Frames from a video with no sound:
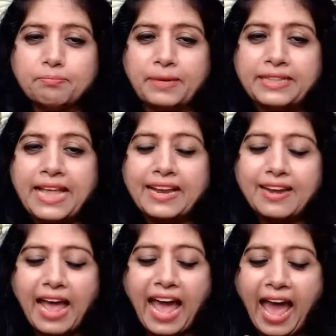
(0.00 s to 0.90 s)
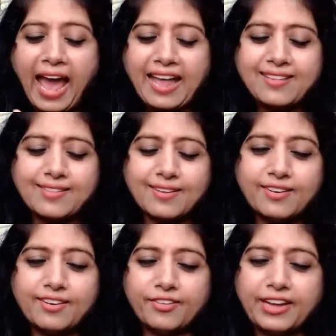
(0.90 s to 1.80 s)
But then as
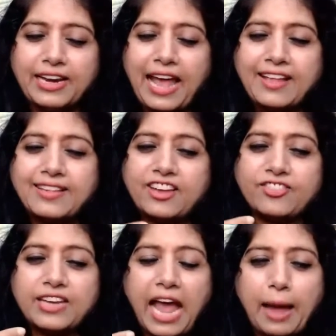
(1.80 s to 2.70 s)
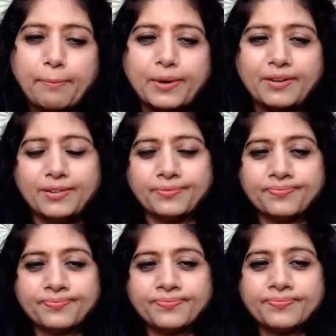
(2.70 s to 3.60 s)
realization happened,
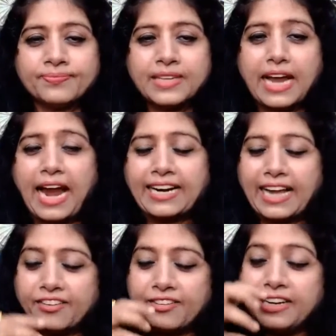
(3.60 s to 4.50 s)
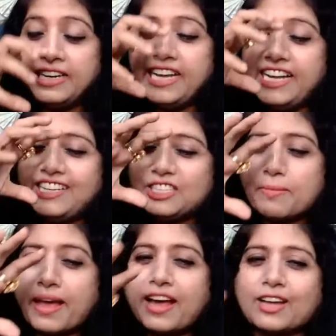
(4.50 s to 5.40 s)
and I released
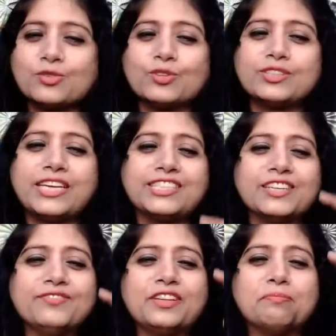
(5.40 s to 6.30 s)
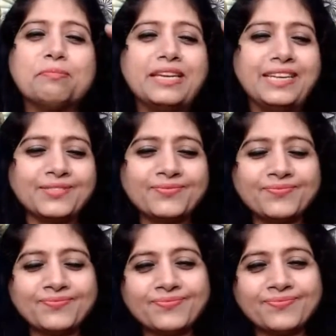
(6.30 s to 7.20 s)
my association with money.
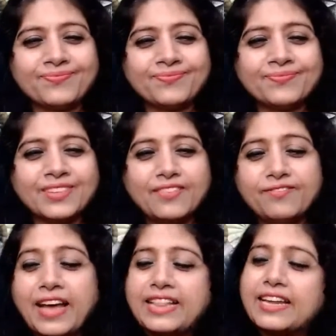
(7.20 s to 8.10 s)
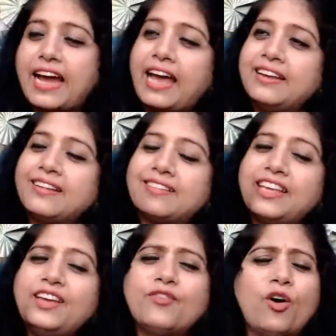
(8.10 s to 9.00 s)
Whether I
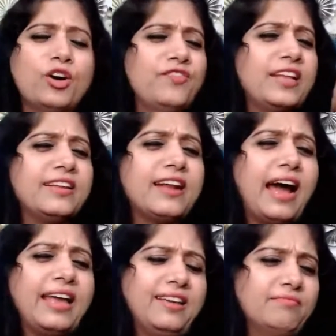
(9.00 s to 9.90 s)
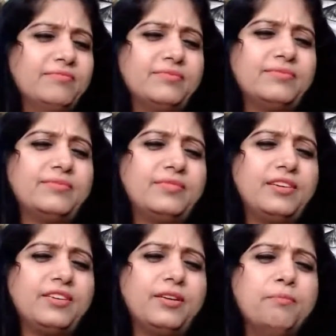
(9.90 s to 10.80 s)
receive or whether I
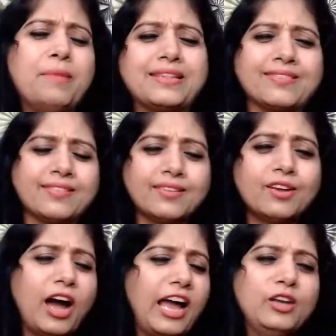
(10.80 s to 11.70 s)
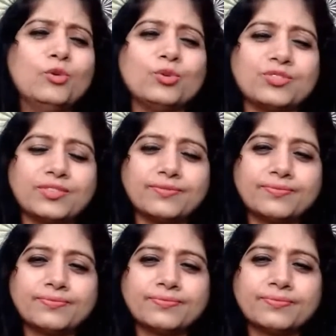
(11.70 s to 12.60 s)
miss, I lose.